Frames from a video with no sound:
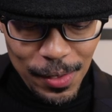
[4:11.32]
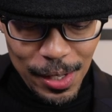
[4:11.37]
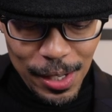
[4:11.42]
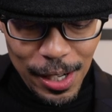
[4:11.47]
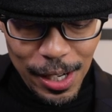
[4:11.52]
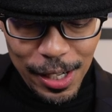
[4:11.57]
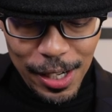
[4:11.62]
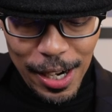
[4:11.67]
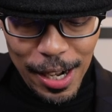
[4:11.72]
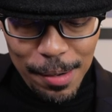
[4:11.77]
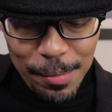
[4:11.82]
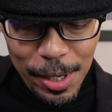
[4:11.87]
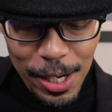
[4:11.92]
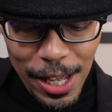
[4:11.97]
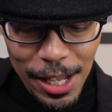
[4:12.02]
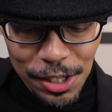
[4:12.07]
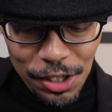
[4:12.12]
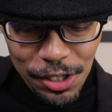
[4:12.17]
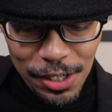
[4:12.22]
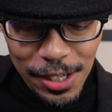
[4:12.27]
A
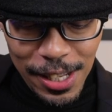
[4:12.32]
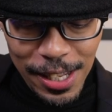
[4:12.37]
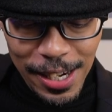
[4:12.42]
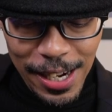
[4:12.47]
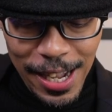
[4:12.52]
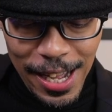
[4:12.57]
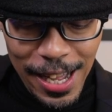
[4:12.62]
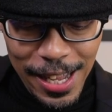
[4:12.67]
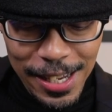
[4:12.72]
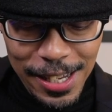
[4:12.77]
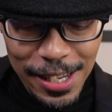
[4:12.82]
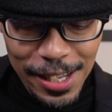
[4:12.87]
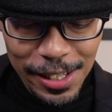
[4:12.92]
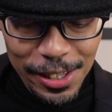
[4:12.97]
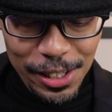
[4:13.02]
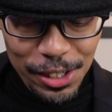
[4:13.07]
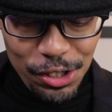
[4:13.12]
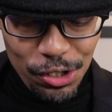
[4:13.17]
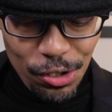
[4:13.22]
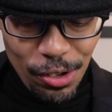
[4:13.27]
combination that I need
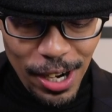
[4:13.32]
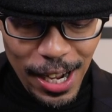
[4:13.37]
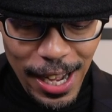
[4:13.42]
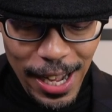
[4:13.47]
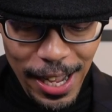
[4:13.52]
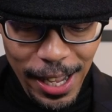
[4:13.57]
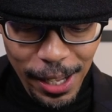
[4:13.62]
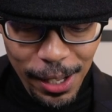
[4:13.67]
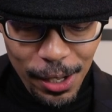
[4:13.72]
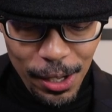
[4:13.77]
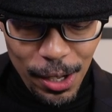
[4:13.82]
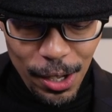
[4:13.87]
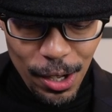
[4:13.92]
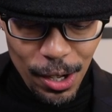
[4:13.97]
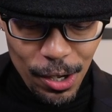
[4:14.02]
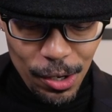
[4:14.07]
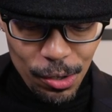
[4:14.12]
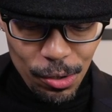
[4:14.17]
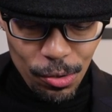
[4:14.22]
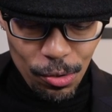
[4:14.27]
to try
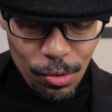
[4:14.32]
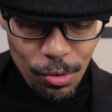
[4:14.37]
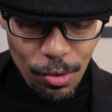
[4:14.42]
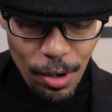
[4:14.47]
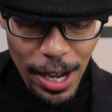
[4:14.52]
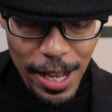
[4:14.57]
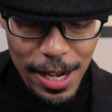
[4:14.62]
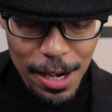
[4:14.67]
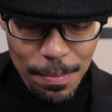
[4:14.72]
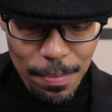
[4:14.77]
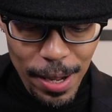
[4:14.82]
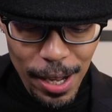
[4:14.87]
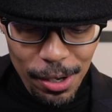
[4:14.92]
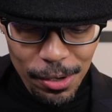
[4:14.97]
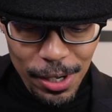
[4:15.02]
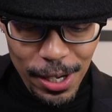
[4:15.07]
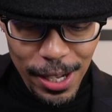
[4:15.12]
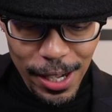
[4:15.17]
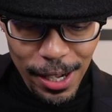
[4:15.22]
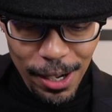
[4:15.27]
right
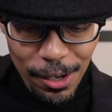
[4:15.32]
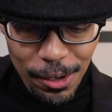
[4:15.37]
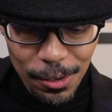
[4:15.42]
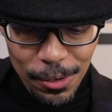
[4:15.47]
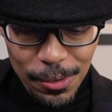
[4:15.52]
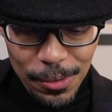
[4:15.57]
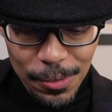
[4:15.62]
about now.